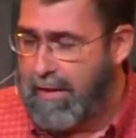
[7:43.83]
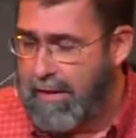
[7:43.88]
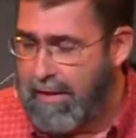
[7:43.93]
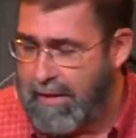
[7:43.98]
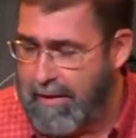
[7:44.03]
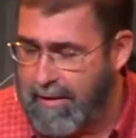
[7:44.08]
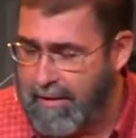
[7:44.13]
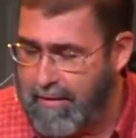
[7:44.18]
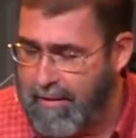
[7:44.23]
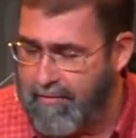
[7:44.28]

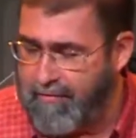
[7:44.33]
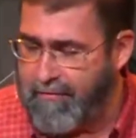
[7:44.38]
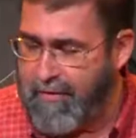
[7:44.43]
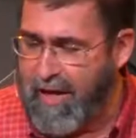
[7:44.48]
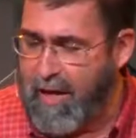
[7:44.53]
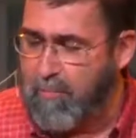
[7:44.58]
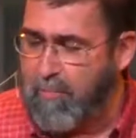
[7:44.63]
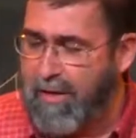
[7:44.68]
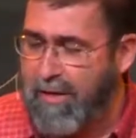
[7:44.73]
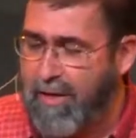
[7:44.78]
A
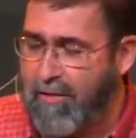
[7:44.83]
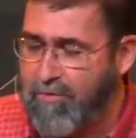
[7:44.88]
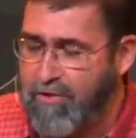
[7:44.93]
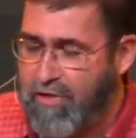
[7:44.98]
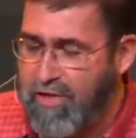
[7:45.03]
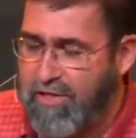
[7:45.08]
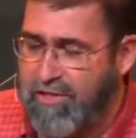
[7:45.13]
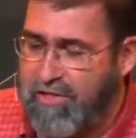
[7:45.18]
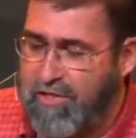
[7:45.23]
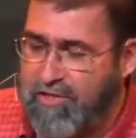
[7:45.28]
family of
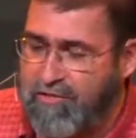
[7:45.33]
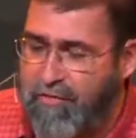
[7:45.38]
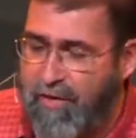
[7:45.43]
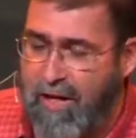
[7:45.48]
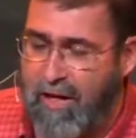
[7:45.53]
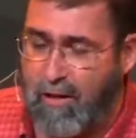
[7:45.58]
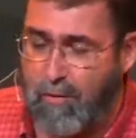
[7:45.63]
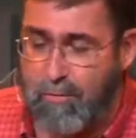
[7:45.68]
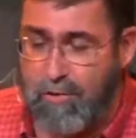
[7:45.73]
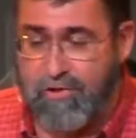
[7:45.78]
Jesus
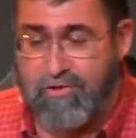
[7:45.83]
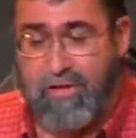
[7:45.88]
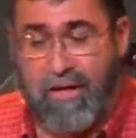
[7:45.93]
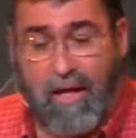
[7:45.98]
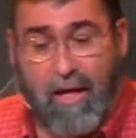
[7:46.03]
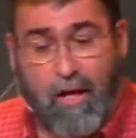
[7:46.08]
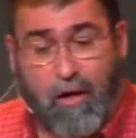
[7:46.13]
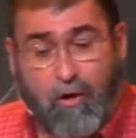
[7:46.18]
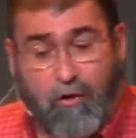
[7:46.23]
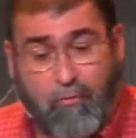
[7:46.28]
followers
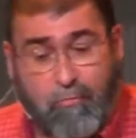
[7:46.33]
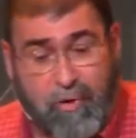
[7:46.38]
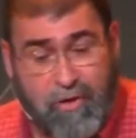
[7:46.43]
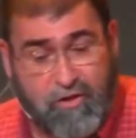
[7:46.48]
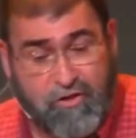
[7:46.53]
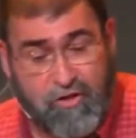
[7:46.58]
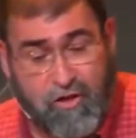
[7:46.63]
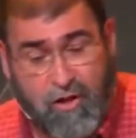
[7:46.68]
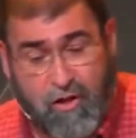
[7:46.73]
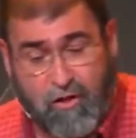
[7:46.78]
who've
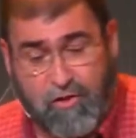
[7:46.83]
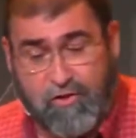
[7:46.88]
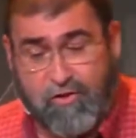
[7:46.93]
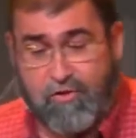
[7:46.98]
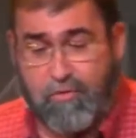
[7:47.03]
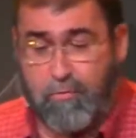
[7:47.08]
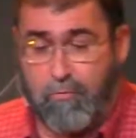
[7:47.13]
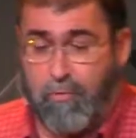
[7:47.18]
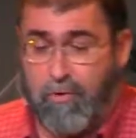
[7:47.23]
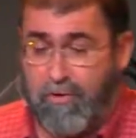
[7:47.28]
been
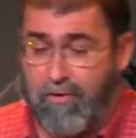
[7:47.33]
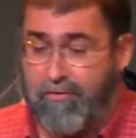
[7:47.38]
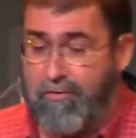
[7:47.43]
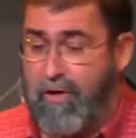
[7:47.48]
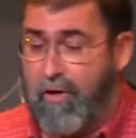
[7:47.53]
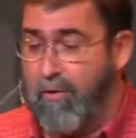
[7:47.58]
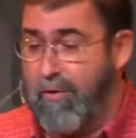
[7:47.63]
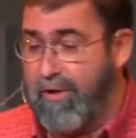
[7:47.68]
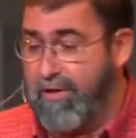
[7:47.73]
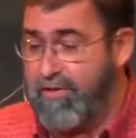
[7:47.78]
charged with a
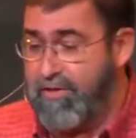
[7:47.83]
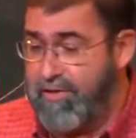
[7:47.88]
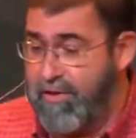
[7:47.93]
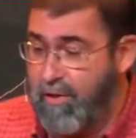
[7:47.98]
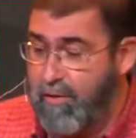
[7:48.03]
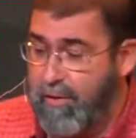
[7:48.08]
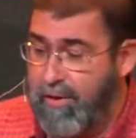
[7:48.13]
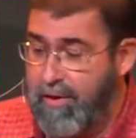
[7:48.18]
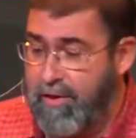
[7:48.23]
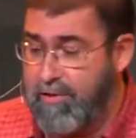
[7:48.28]
very
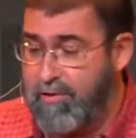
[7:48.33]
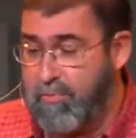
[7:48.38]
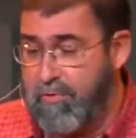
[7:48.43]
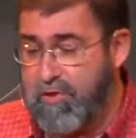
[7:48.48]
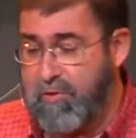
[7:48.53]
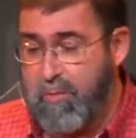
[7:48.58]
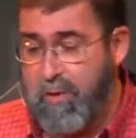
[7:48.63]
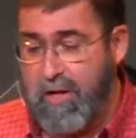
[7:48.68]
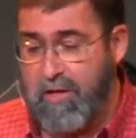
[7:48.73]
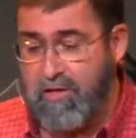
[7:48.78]
serious
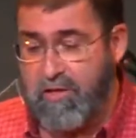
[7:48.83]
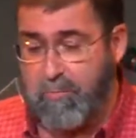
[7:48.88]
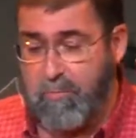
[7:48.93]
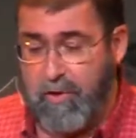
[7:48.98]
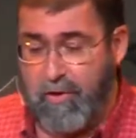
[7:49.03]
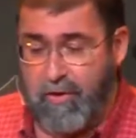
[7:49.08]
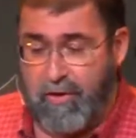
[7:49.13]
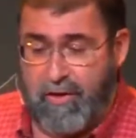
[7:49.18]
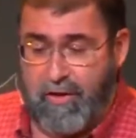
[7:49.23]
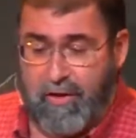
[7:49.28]

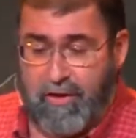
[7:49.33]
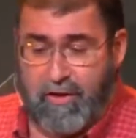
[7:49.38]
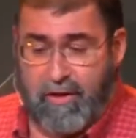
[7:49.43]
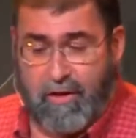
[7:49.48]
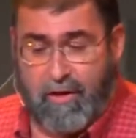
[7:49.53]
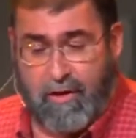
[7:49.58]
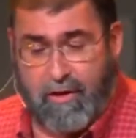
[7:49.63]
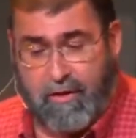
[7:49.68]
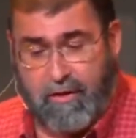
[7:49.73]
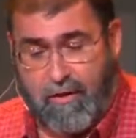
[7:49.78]
responsibility
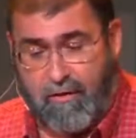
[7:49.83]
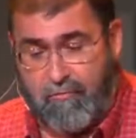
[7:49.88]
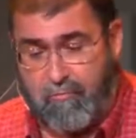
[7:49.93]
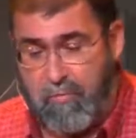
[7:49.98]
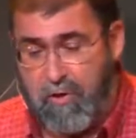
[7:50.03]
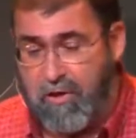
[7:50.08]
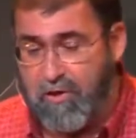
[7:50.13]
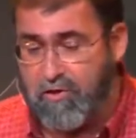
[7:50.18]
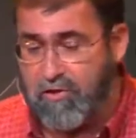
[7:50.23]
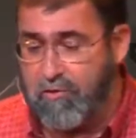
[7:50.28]
of
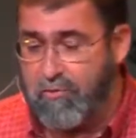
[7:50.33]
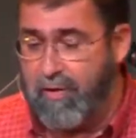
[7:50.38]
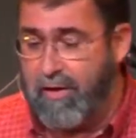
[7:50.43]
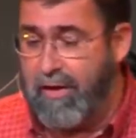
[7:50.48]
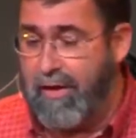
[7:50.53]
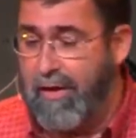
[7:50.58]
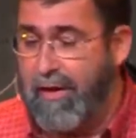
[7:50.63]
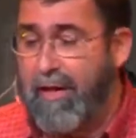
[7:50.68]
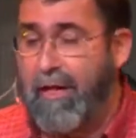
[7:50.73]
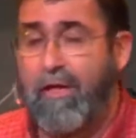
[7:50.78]

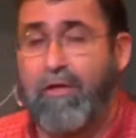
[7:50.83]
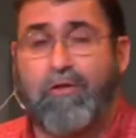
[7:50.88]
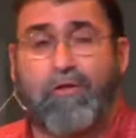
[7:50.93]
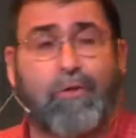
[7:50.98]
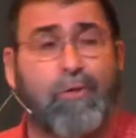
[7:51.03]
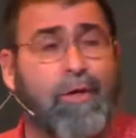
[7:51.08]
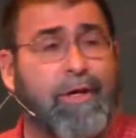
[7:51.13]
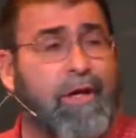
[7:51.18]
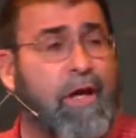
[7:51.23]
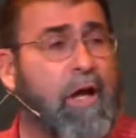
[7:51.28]
ministering
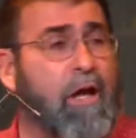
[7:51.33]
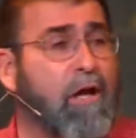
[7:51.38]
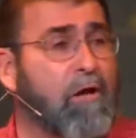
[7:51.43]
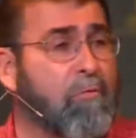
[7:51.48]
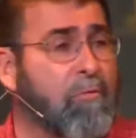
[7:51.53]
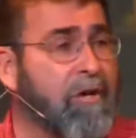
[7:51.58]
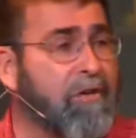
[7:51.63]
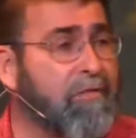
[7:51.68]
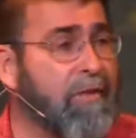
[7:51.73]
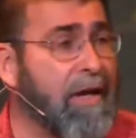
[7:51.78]
to a young
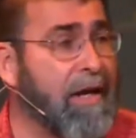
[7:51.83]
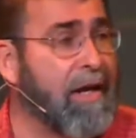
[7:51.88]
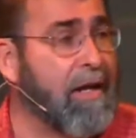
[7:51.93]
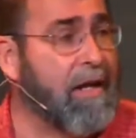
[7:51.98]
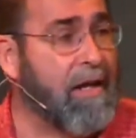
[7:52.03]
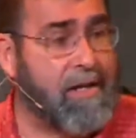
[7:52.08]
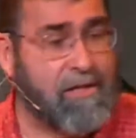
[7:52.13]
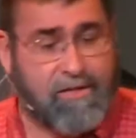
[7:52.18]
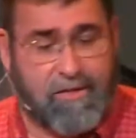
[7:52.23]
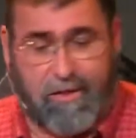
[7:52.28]
and
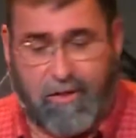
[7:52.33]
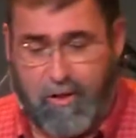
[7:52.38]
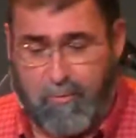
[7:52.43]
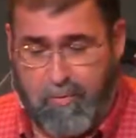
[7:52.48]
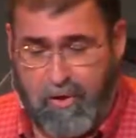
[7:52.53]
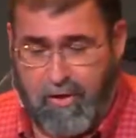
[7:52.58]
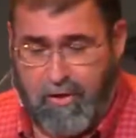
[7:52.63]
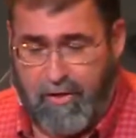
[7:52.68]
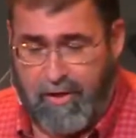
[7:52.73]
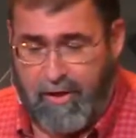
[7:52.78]
revitalizing
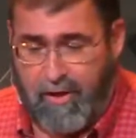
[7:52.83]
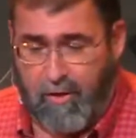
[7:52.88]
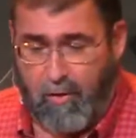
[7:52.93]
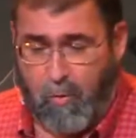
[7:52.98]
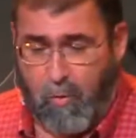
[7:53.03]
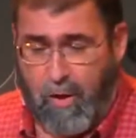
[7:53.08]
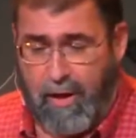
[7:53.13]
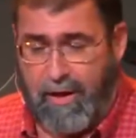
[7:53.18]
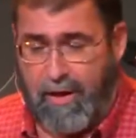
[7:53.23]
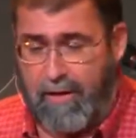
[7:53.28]
community here
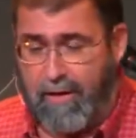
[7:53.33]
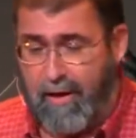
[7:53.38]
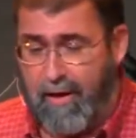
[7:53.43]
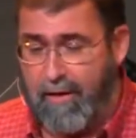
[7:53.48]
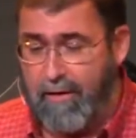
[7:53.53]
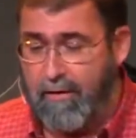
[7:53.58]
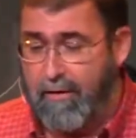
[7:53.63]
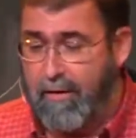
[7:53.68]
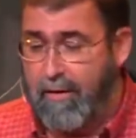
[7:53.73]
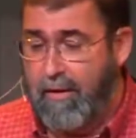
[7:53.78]
in
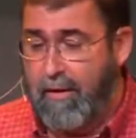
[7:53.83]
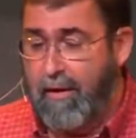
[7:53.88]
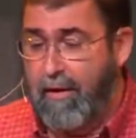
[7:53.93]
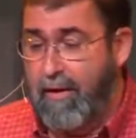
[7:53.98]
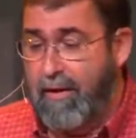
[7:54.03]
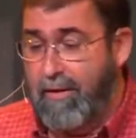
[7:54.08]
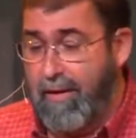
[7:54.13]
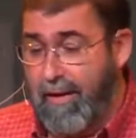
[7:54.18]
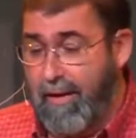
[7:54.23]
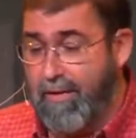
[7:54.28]
Wyandotte
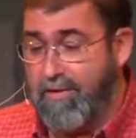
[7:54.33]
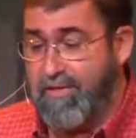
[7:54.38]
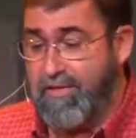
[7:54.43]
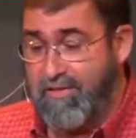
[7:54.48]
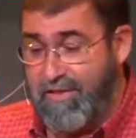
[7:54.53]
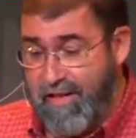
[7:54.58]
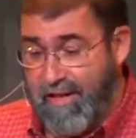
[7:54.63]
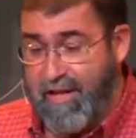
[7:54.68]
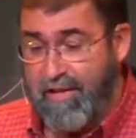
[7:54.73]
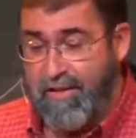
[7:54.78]
that is
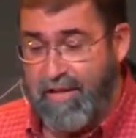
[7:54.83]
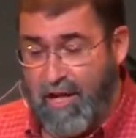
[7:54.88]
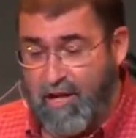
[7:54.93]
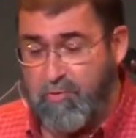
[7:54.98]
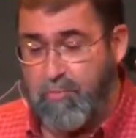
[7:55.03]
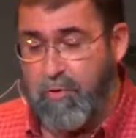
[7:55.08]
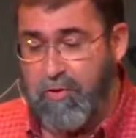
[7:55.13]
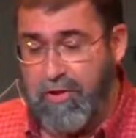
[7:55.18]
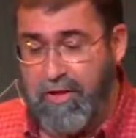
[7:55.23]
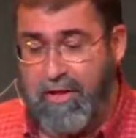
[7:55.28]
in
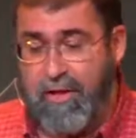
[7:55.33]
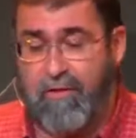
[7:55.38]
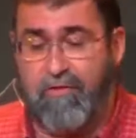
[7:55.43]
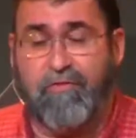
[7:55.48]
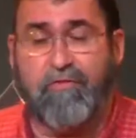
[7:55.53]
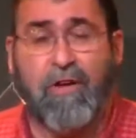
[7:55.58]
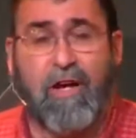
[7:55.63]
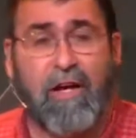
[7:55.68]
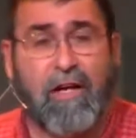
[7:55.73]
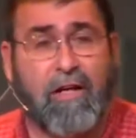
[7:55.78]
desperate need
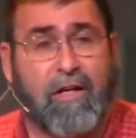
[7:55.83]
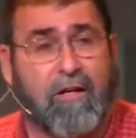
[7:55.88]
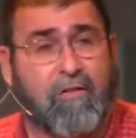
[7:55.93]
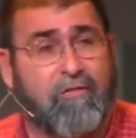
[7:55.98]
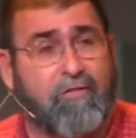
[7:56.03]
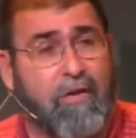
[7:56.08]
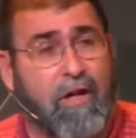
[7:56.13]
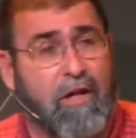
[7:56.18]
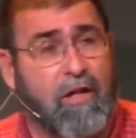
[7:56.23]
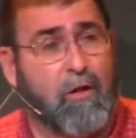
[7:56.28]
of finding
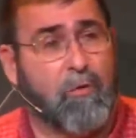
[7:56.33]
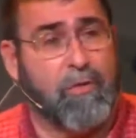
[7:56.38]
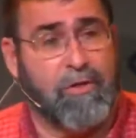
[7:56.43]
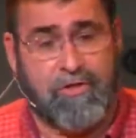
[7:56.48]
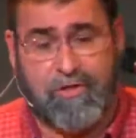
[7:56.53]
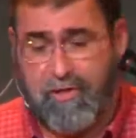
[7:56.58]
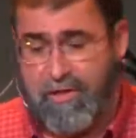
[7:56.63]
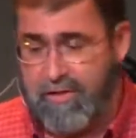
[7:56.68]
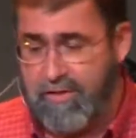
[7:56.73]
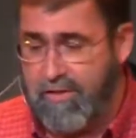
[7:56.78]
and
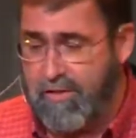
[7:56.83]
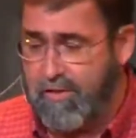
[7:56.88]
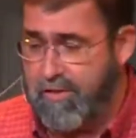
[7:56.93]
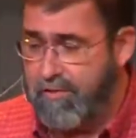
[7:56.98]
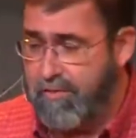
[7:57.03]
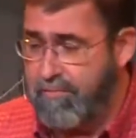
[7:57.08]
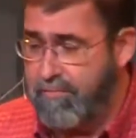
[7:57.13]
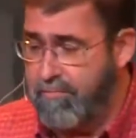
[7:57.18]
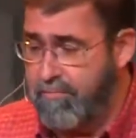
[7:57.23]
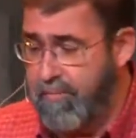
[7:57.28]
following
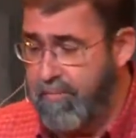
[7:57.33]
Jesus.